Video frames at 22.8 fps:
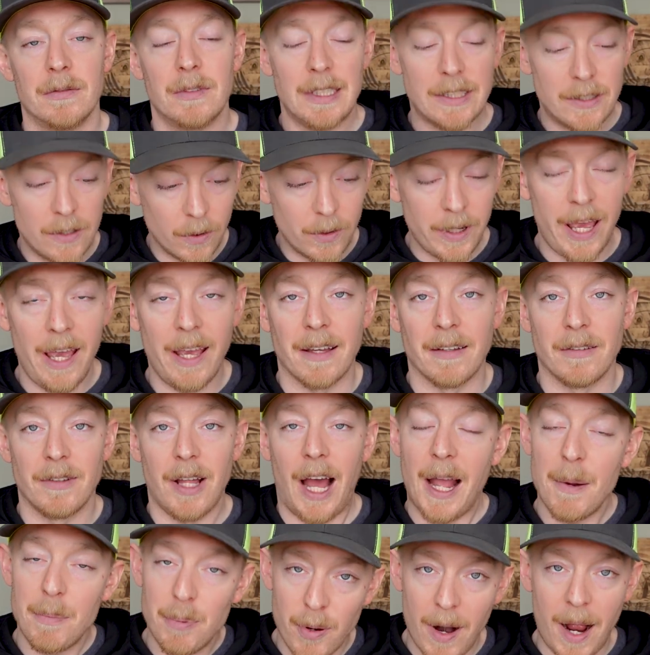It's okay.
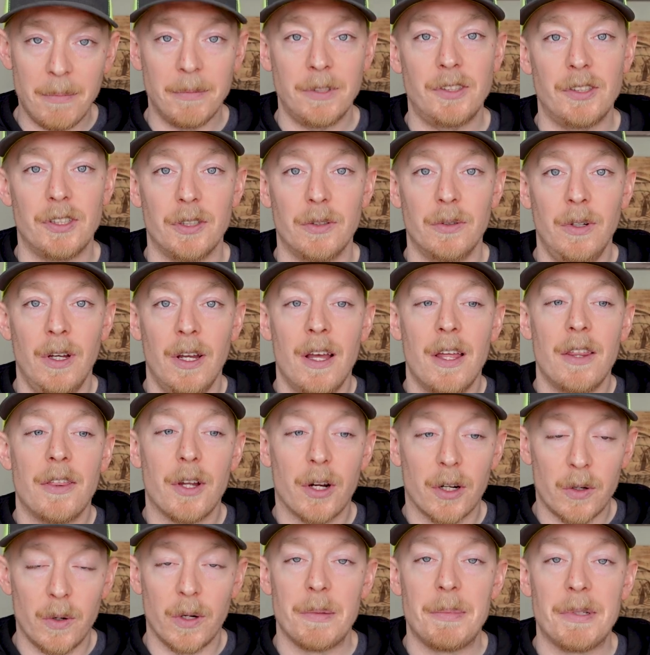I promise you, there
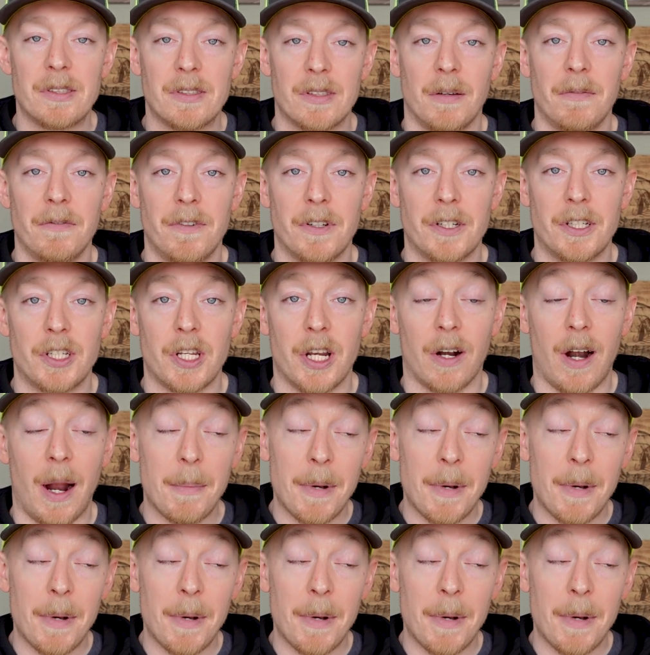are going to be some fish there.